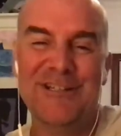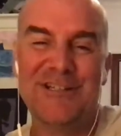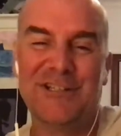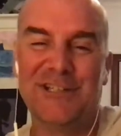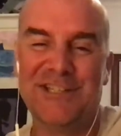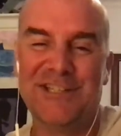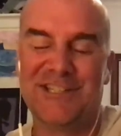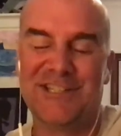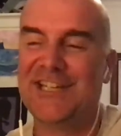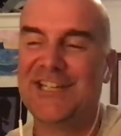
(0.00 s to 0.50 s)
Well,
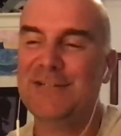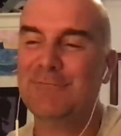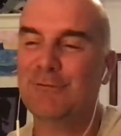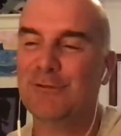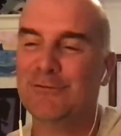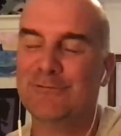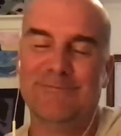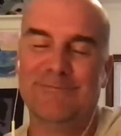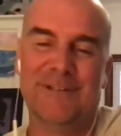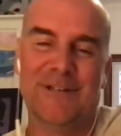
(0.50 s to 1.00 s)
eventually your
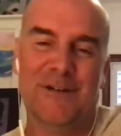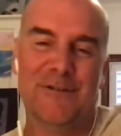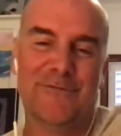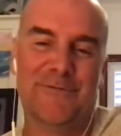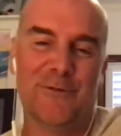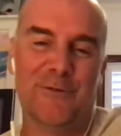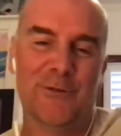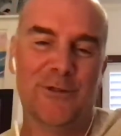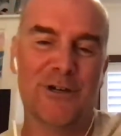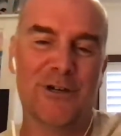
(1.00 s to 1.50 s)
skin will, you
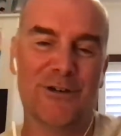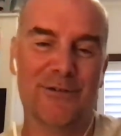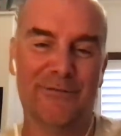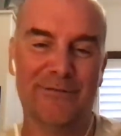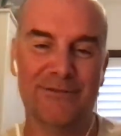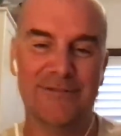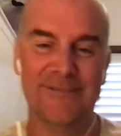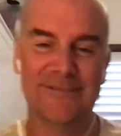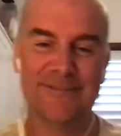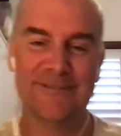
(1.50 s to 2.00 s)
know, fall
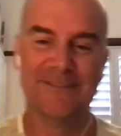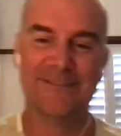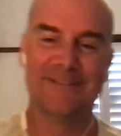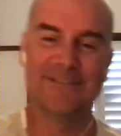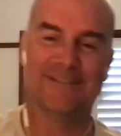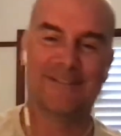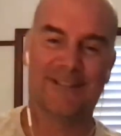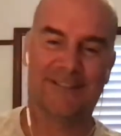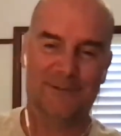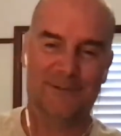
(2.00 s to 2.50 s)
off,
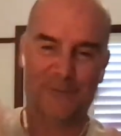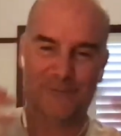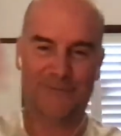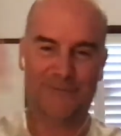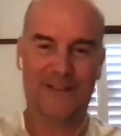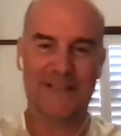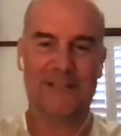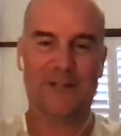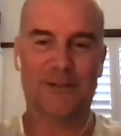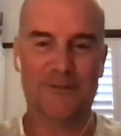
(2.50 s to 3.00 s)
like
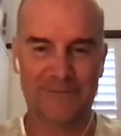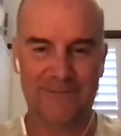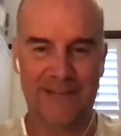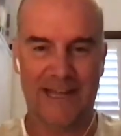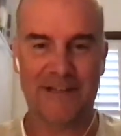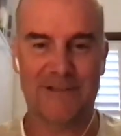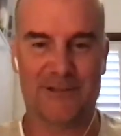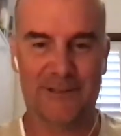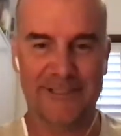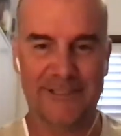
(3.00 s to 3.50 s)
it'll flake
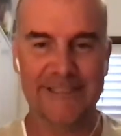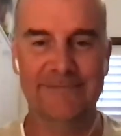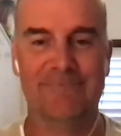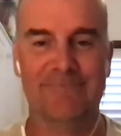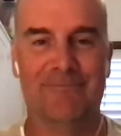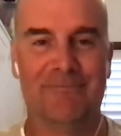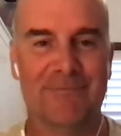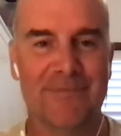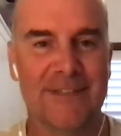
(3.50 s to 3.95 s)
off naturally,